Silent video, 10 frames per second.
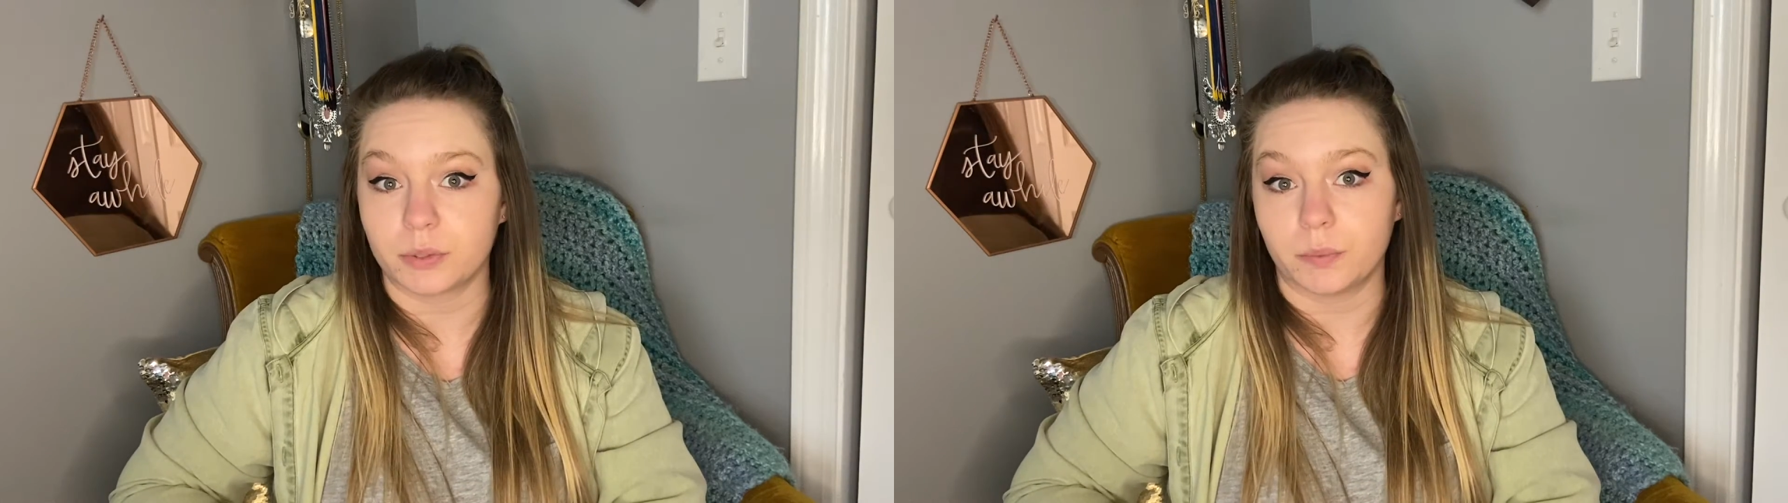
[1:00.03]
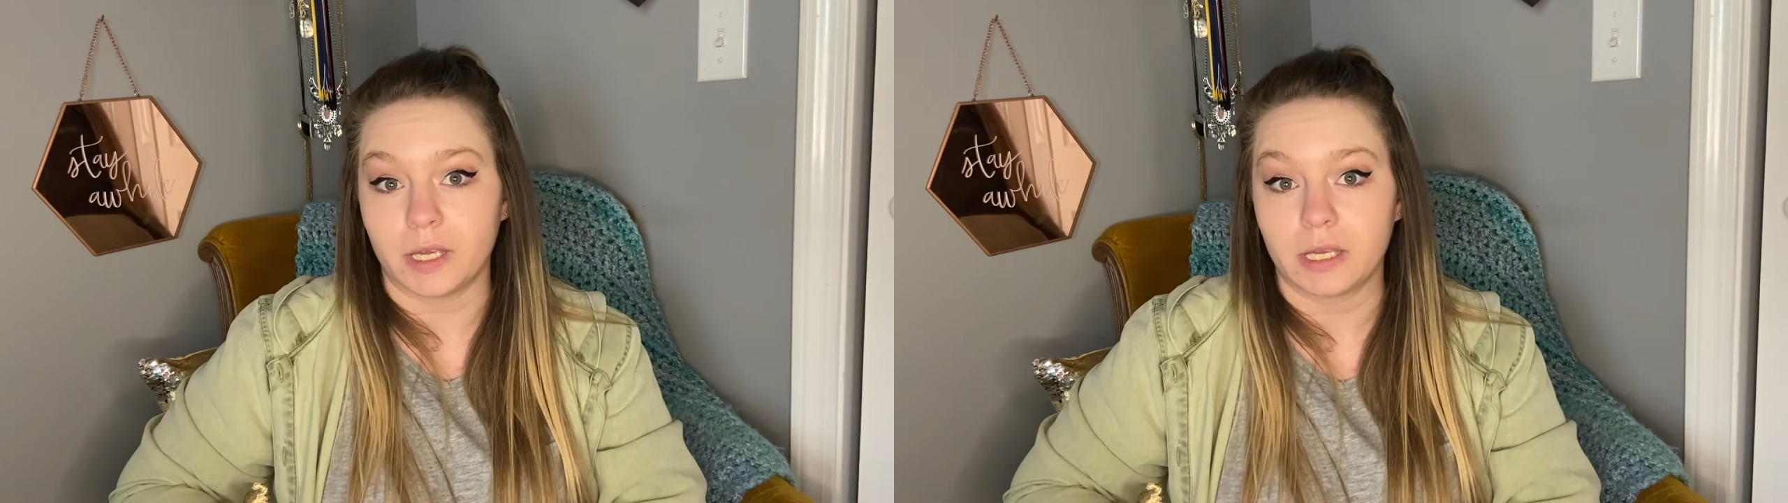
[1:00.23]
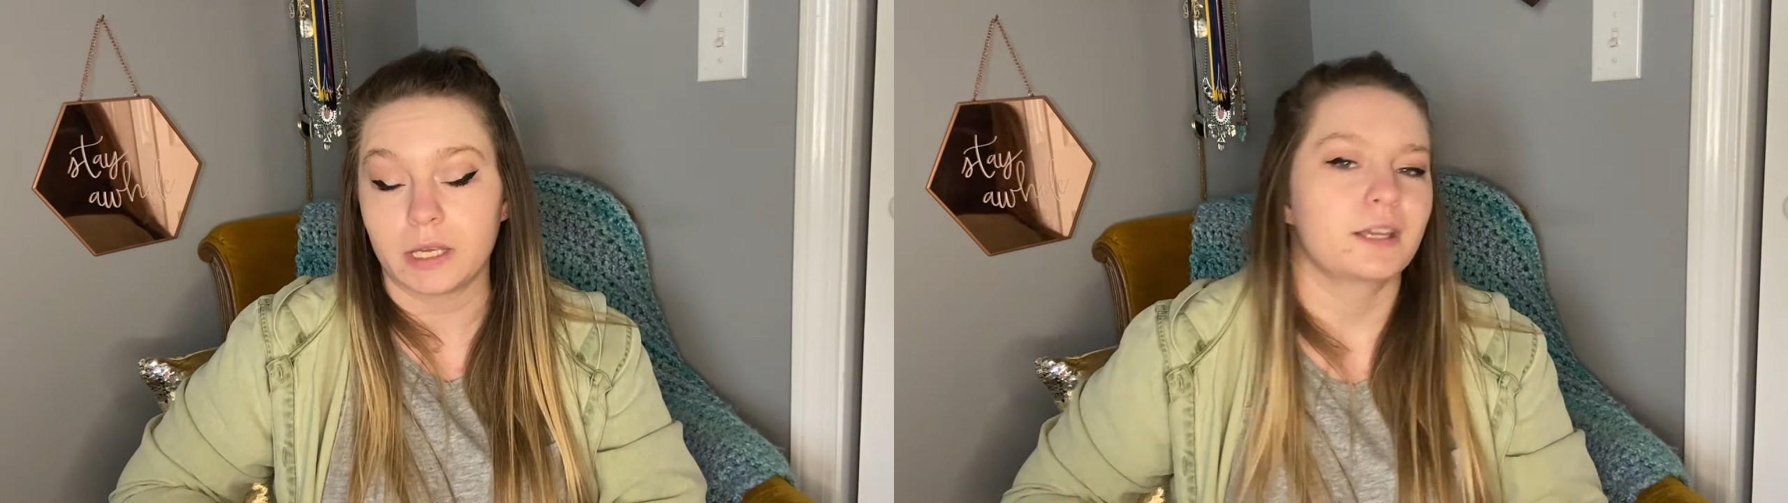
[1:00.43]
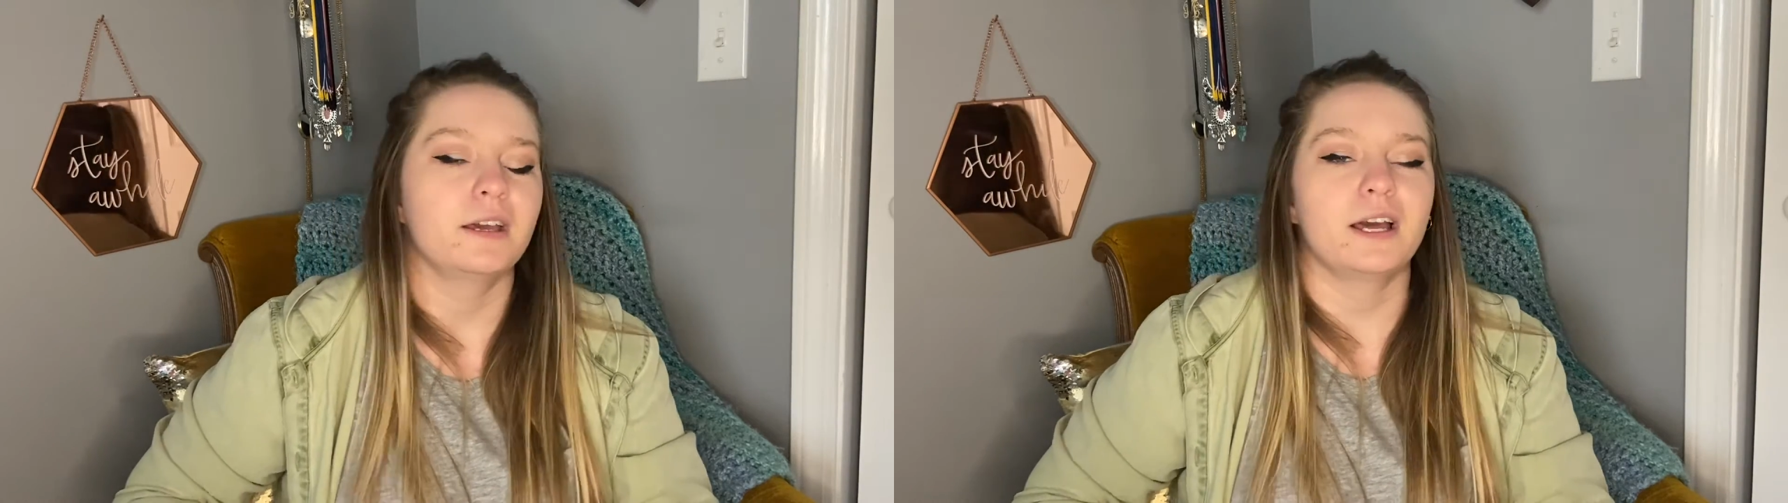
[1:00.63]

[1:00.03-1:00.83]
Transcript: a week,